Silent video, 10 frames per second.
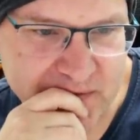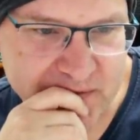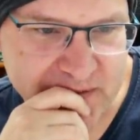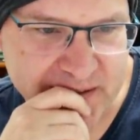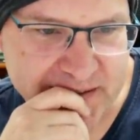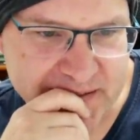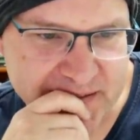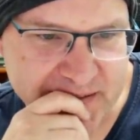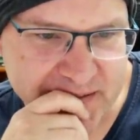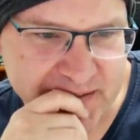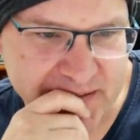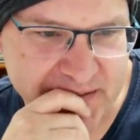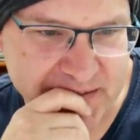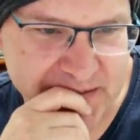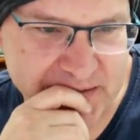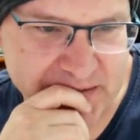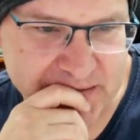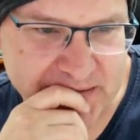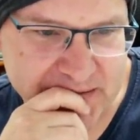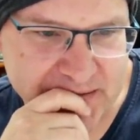All right.
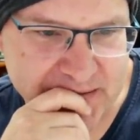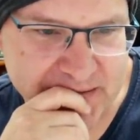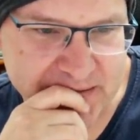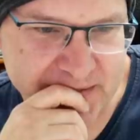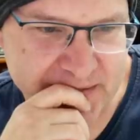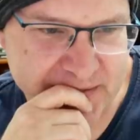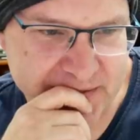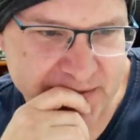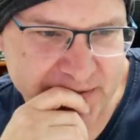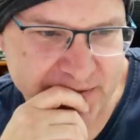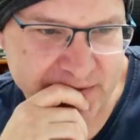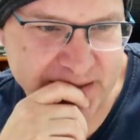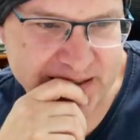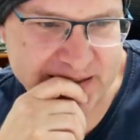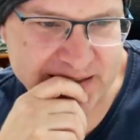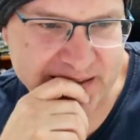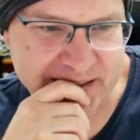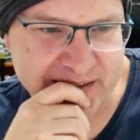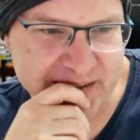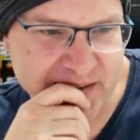Uh, flux,
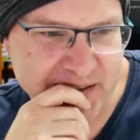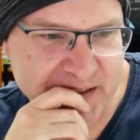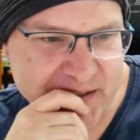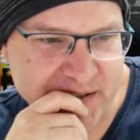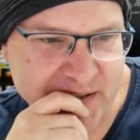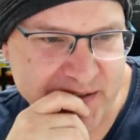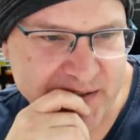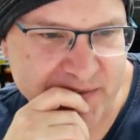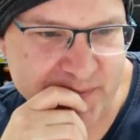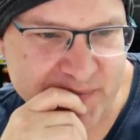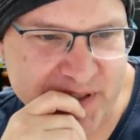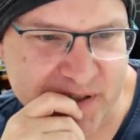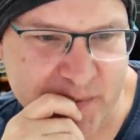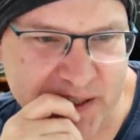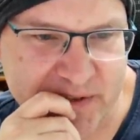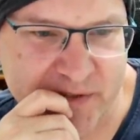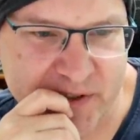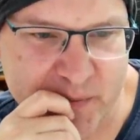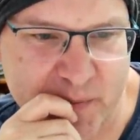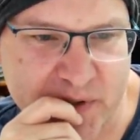yeah. So Seon made the
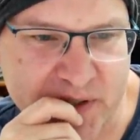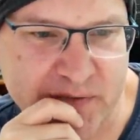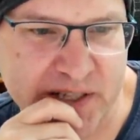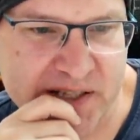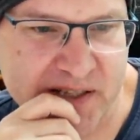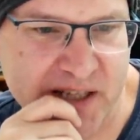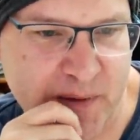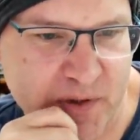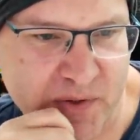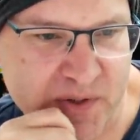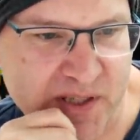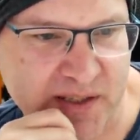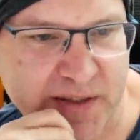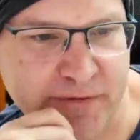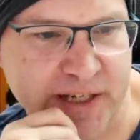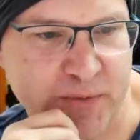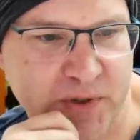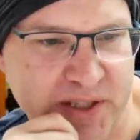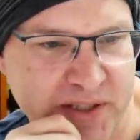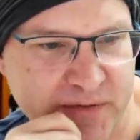very good point. The flux the chemicals and the lead free
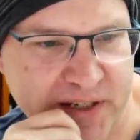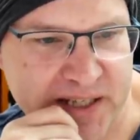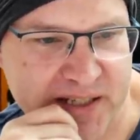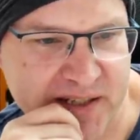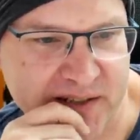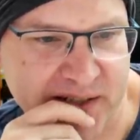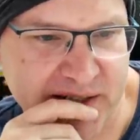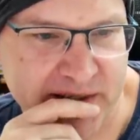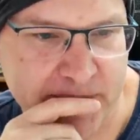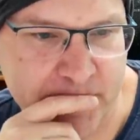will kill you faster than lead.